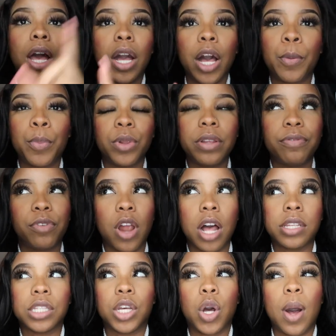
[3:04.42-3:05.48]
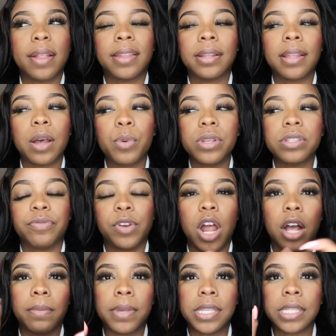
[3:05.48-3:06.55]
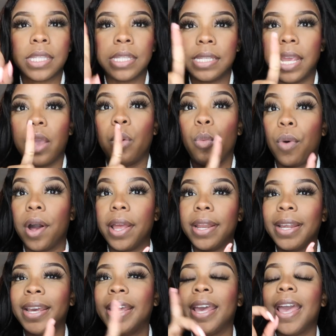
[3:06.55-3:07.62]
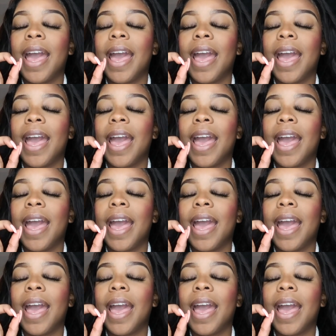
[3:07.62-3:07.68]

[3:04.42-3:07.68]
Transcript: couple of vlogs ago, I think that was Vlogmas day 1,